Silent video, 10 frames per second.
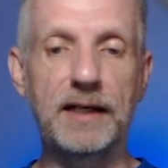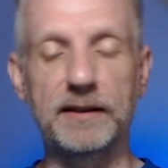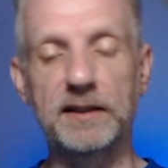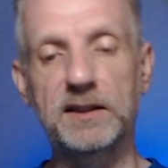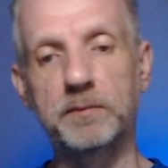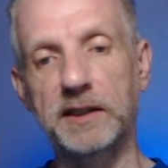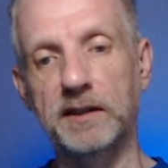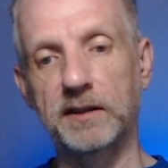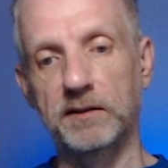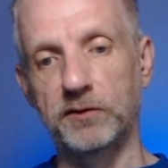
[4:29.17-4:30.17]
And this is
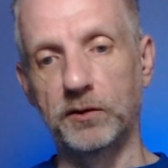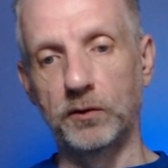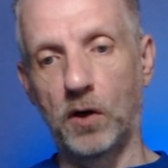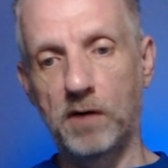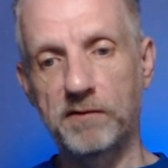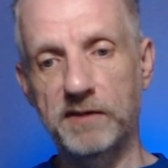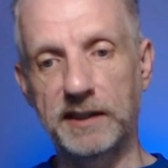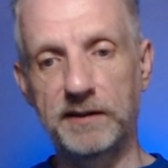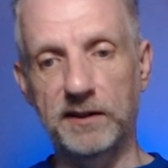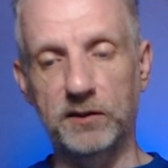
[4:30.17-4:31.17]
because if you hover
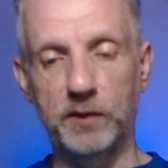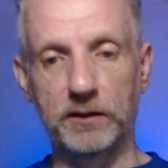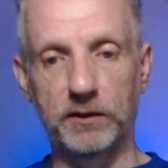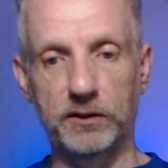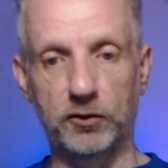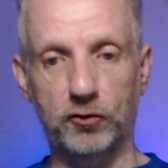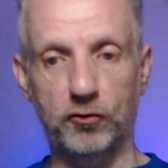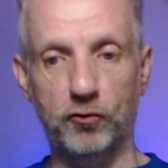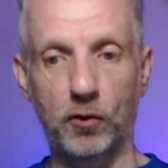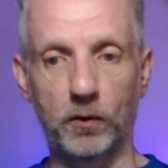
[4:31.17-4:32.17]
in this window and you
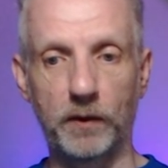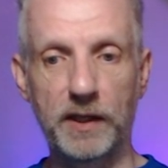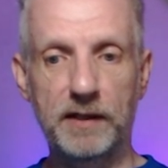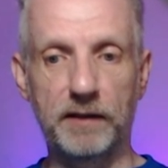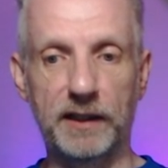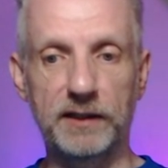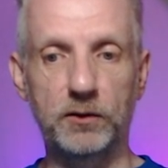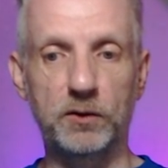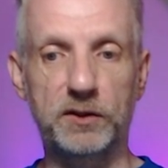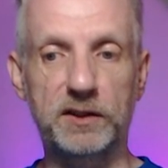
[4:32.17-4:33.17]
scroll, then
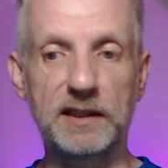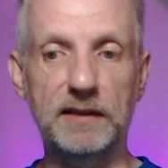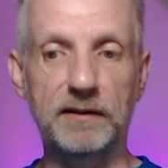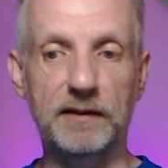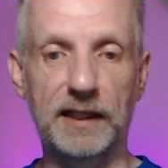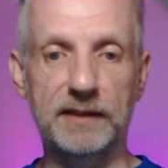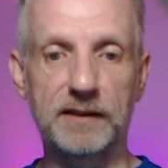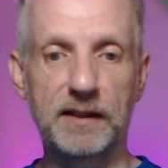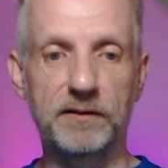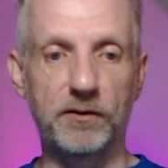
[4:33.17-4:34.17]
you'll see that
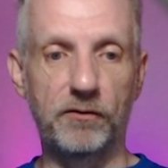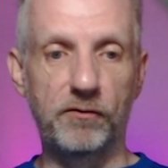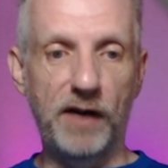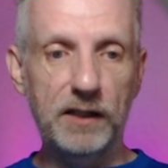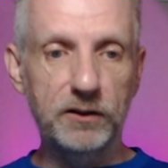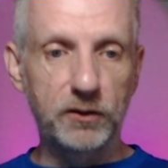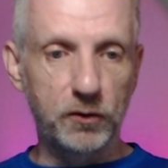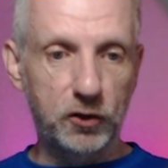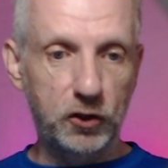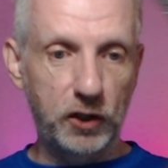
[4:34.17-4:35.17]
the
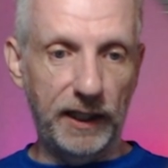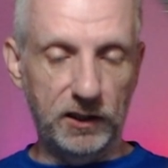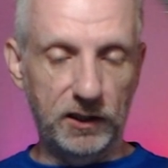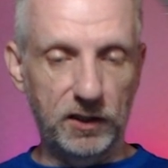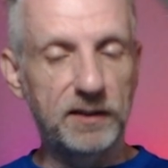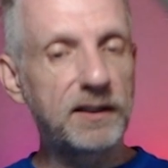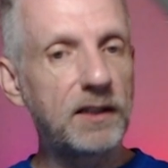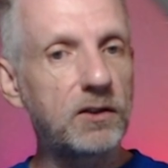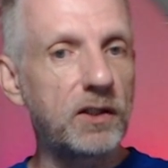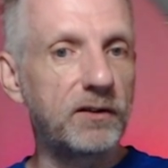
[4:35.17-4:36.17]
values change, and it's
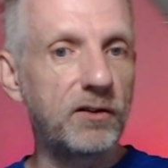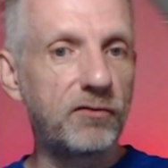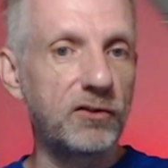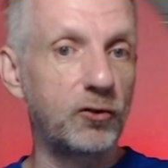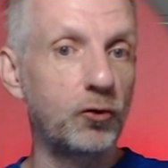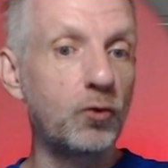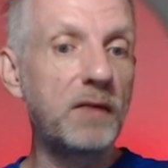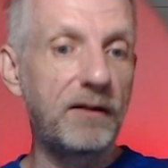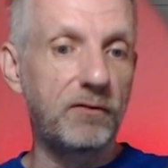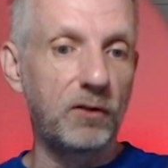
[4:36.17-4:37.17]
essentially a different zoom
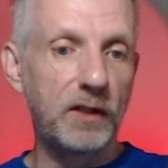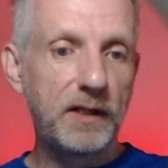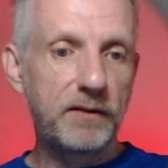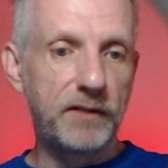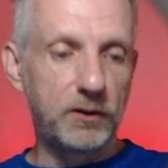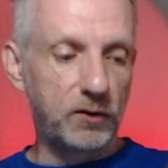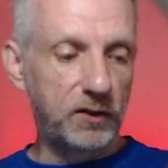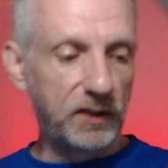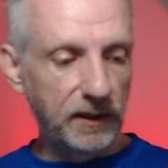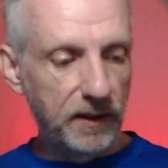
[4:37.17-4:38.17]
level that you'll
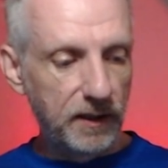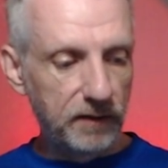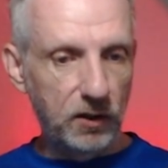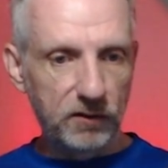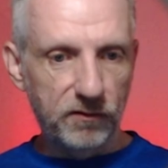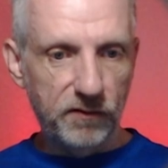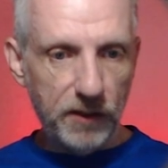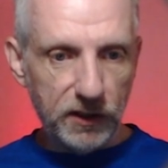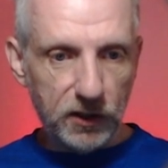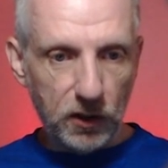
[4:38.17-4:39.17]
see. If you look
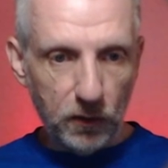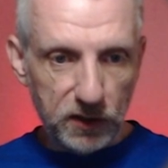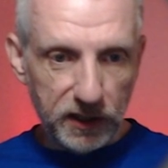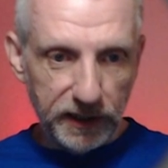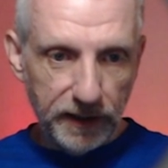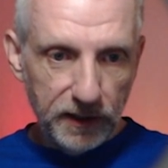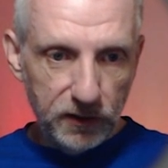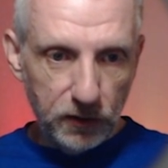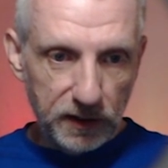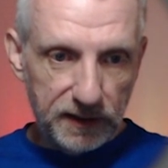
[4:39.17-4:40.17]
very closely,
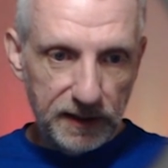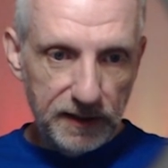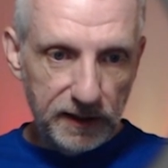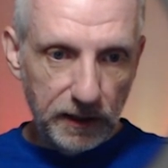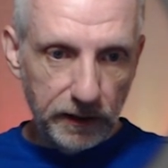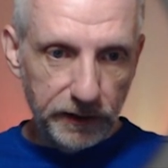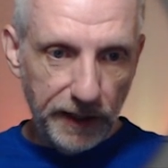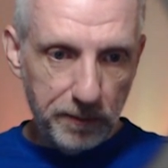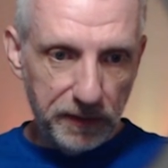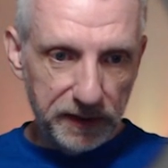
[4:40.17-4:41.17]
you can see these little
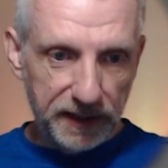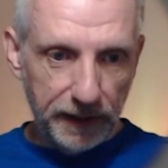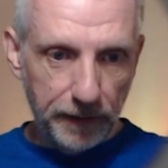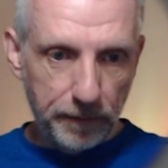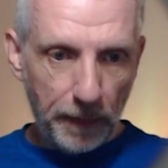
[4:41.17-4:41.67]
numbers here.